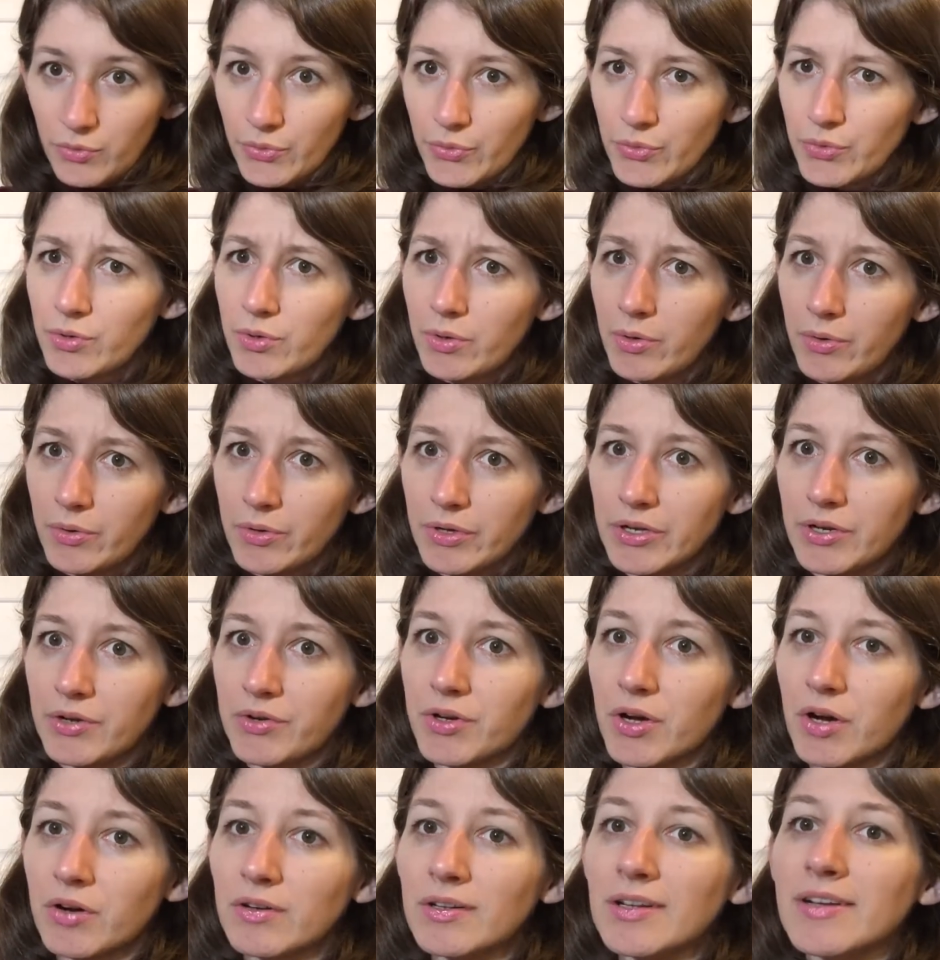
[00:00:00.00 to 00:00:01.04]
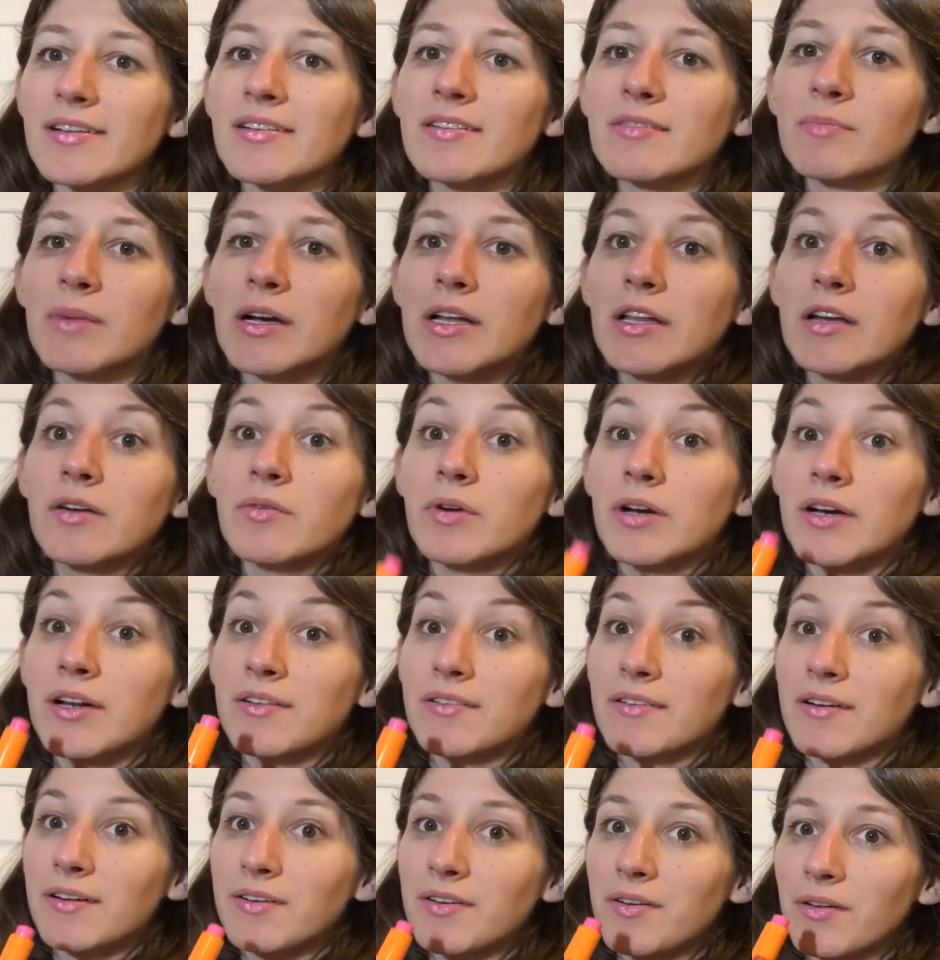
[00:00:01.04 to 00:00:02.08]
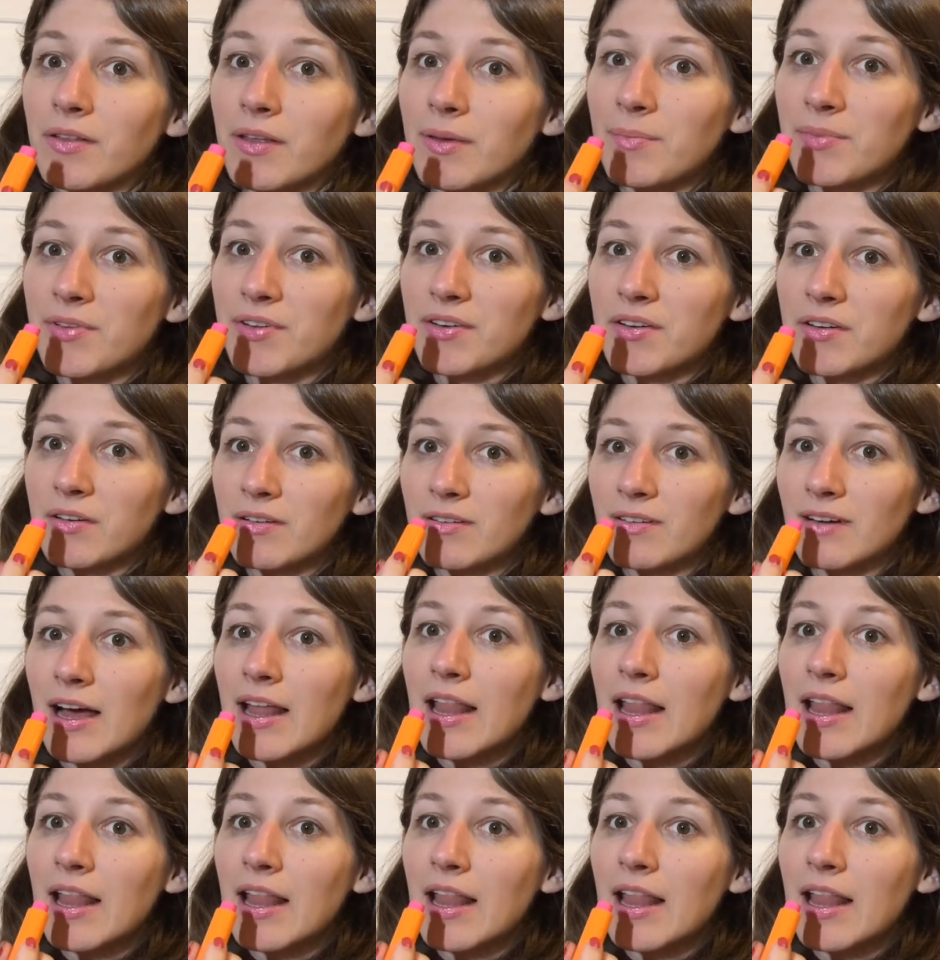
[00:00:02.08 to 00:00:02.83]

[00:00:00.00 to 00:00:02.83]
Ooh, and you totally smell it when it's on your lips too.